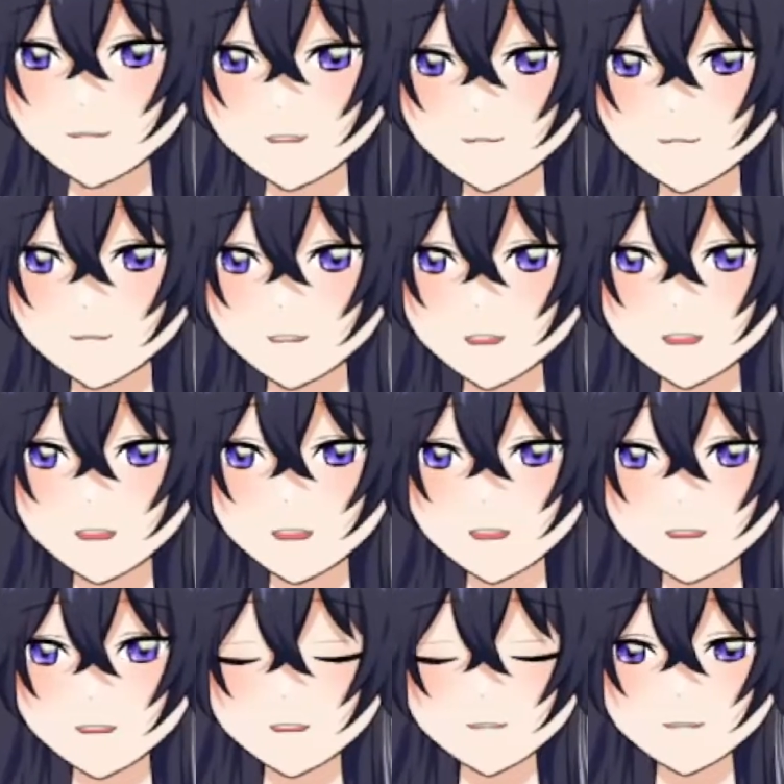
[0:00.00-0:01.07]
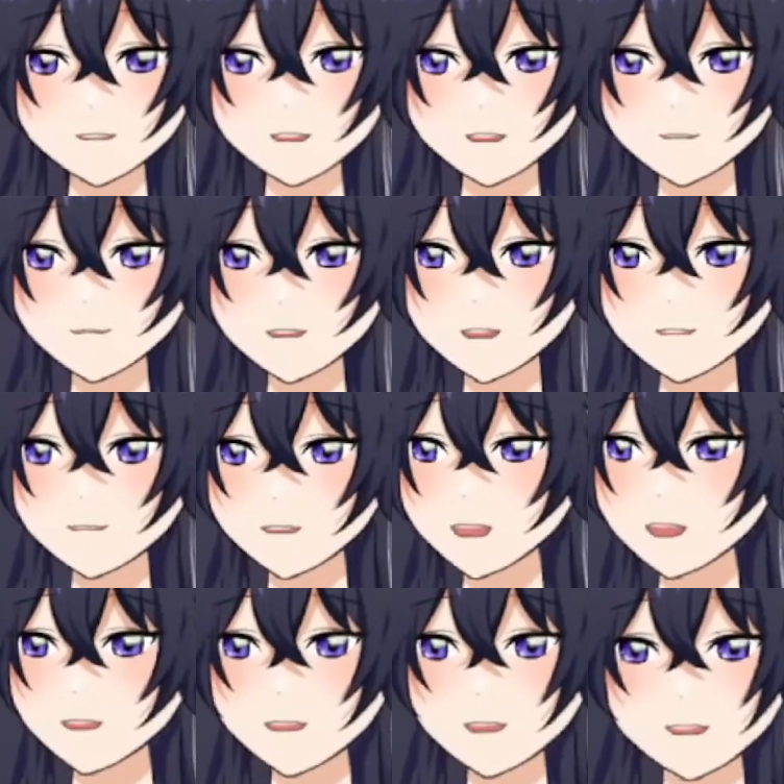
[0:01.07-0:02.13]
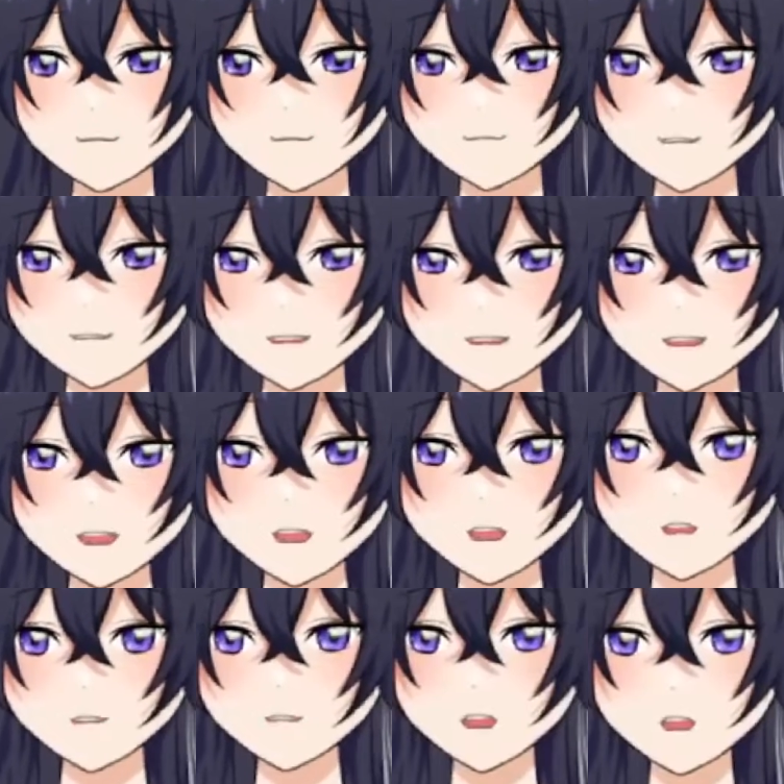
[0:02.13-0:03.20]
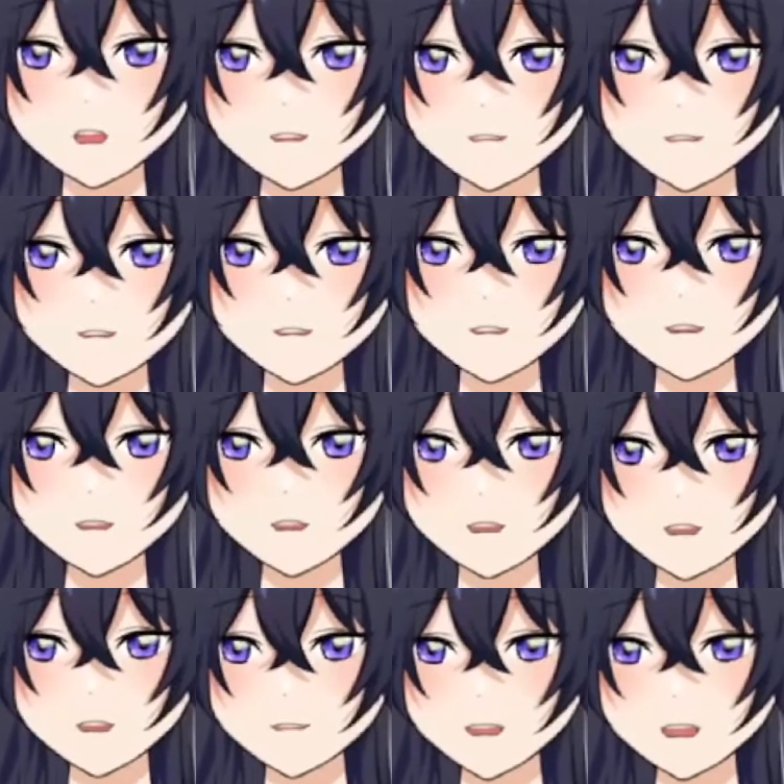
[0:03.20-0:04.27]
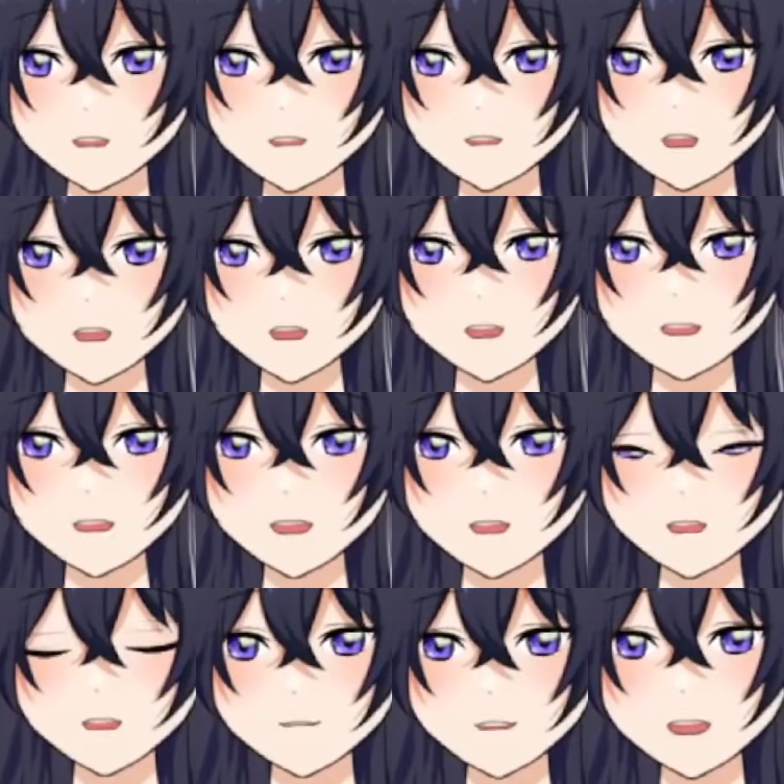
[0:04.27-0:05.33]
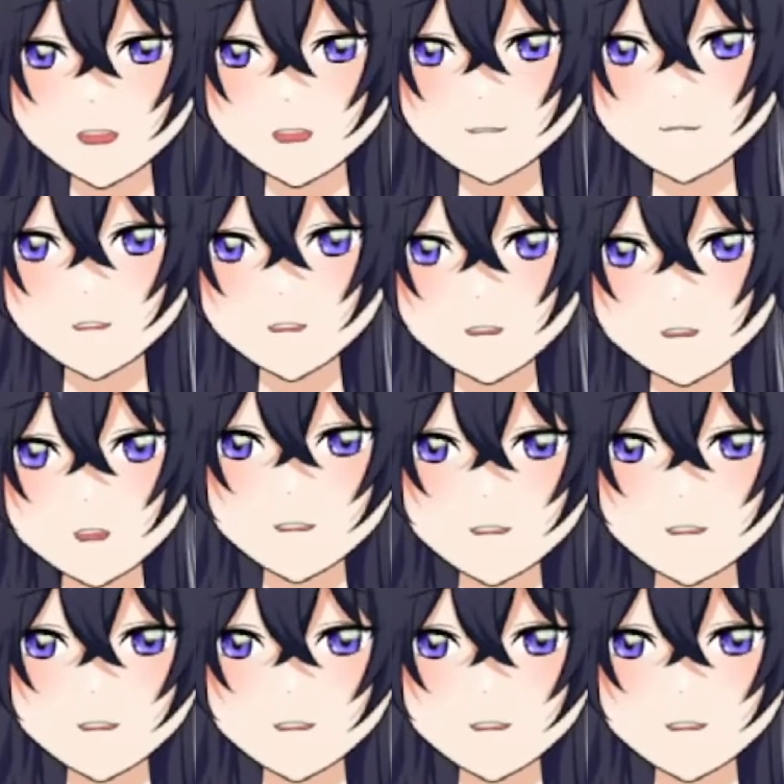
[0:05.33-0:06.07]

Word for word: if she goes super affectionate? Oh my gosh. Wait, she's not listening to me anymore.